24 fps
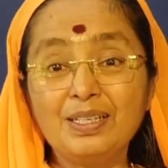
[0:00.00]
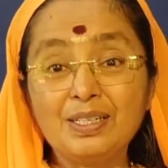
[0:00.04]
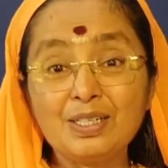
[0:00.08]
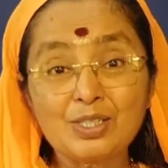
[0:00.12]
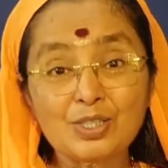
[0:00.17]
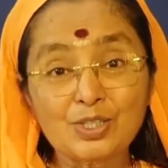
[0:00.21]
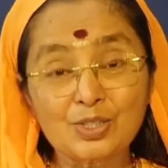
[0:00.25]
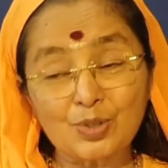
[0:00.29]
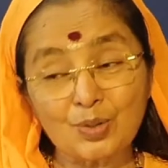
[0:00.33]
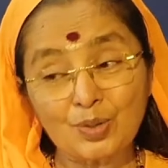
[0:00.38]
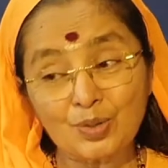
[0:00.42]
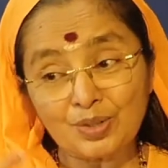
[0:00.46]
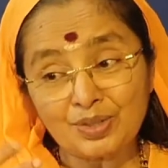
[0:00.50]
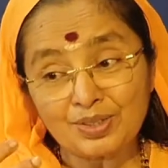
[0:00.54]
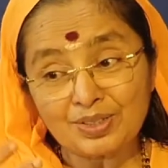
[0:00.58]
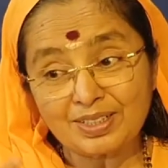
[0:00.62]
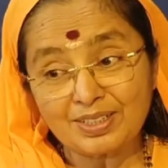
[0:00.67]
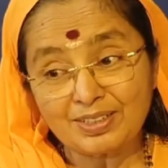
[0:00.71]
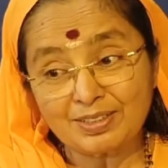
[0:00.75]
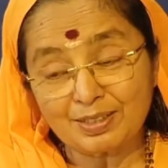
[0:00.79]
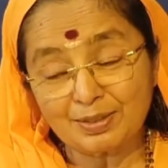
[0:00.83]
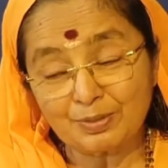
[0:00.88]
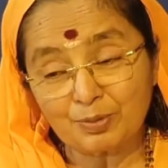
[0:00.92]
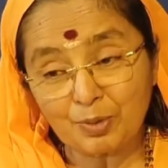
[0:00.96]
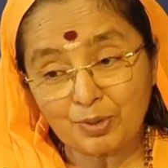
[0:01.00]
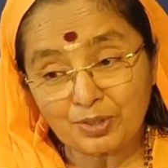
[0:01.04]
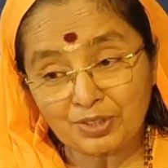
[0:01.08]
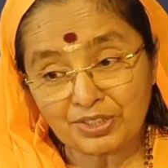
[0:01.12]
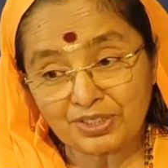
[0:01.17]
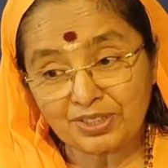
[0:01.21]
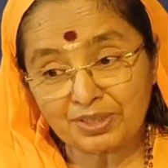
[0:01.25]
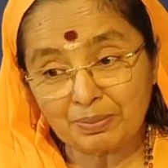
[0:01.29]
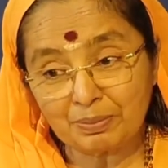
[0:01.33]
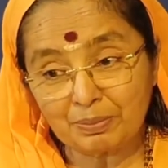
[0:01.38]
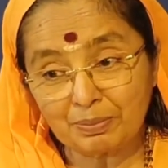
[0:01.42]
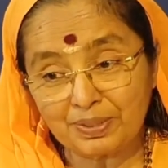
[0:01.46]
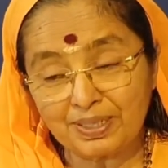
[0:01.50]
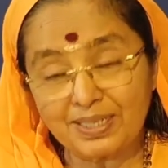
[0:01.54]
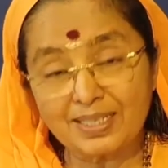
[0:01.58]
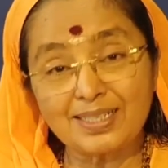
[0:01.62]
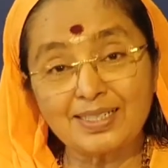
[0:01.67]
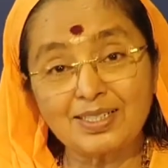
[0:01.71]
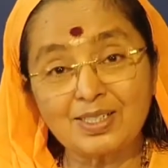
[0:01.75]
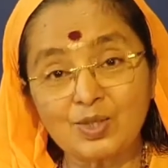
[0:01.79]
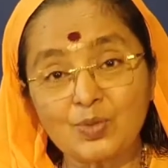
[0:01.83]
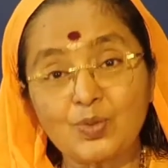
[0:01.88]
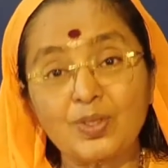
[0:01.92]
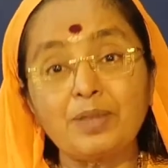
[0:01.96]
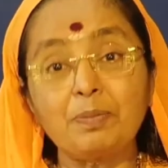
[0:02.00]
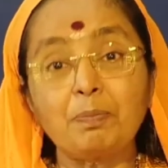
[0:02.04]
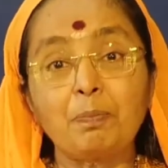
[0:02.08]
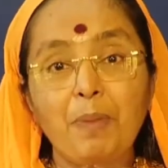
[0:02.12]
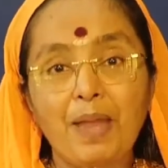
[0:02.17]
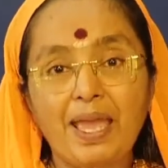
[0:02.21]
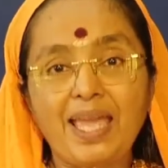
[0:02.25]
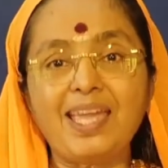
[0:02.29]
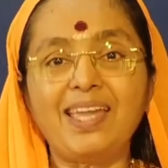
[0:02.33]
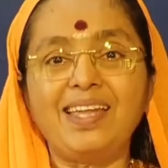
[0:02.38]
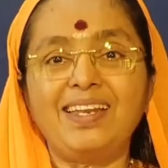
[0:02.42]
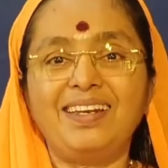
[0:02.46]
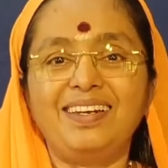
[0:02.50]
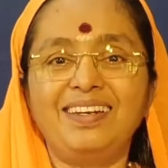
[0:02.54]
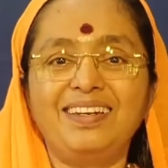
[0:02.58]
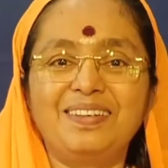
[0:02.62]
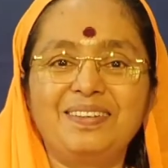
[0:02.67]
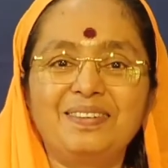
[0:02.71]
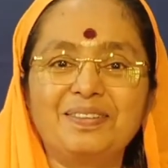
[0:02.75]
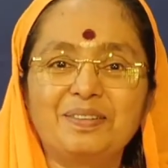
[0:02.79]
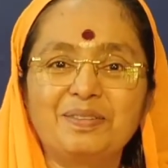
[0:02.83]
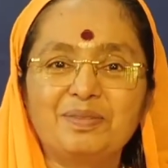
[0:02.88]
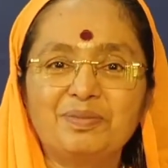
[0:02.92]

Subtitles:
So the devotion begins with pain